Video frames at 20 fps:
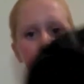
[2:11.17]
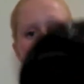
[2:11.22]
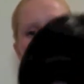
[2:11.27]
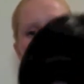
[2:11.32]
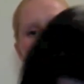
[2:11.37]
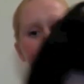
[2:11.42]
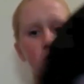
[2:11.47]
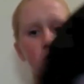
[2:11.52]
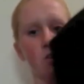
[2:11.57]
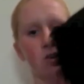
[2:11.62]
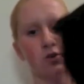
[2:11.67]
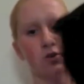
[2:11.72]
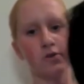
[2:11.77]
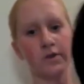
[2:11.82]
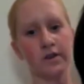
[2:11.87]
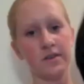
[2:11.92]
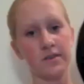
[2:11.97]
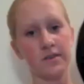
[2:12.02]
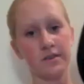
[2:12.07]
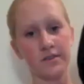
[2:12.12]
will
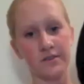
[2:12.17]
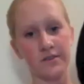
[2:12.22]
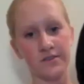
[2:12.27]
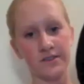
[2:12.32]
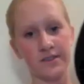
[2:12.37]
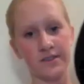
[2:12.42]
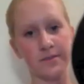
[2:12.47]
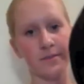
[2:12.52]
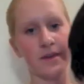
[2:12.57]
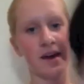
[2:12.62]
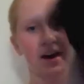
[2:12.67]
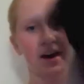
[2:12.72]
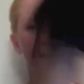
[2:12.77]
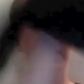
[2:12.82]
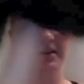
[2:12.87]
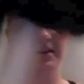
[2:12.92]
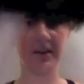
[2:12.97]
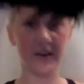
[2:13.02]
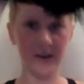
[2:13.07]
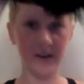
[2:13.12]
go. There's the back.
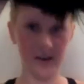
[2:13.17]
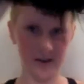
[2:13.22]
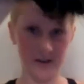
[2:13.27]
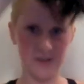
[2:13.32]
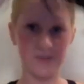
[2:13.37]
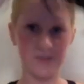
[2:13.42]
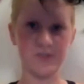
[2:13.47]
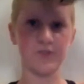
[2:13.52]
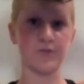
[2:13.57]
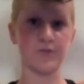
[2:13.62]
So